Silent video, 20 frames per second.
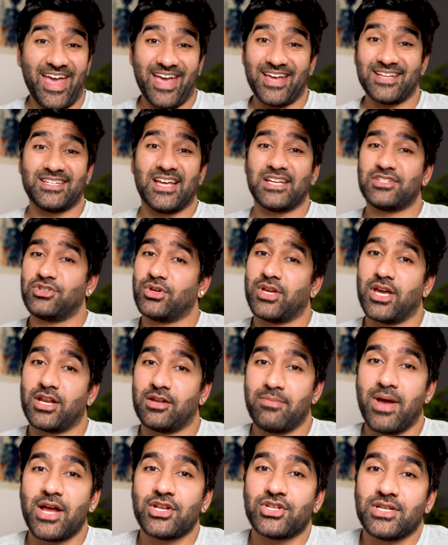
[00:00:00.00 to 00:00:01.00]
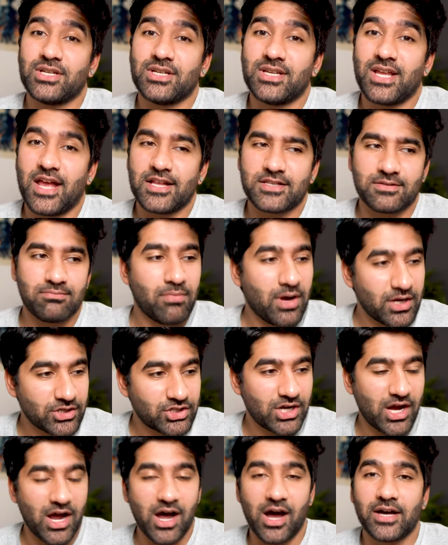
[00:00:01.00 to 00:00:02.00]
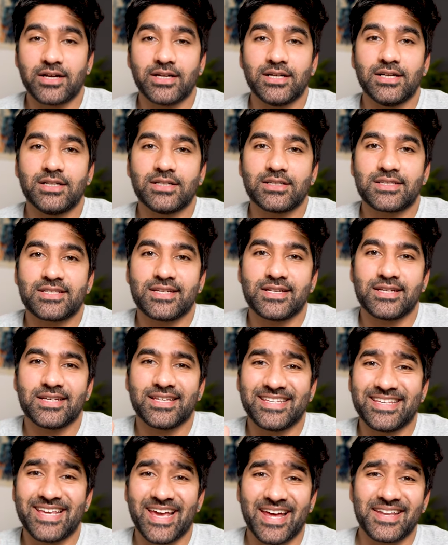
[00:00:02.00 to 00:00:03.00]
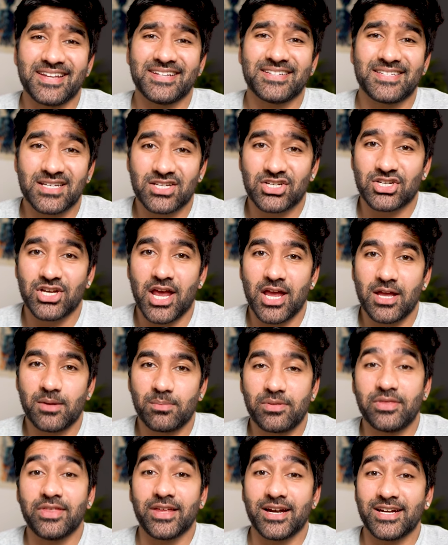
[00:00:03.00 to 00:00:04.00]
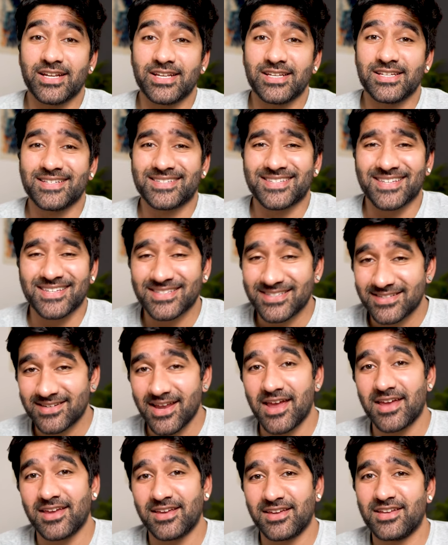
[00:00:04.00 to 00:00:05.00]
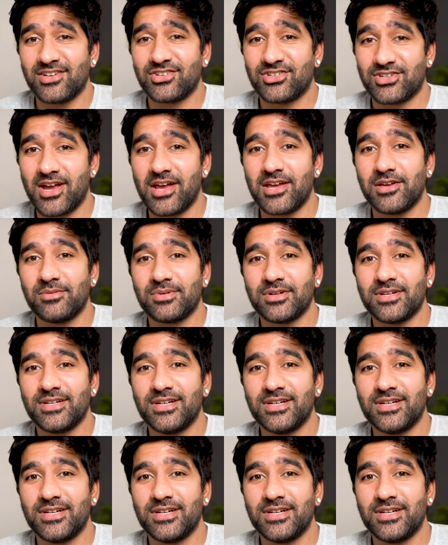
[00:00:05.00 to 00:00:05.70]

And as you can imagine, it's much harder to get into shape than it is staying in shape.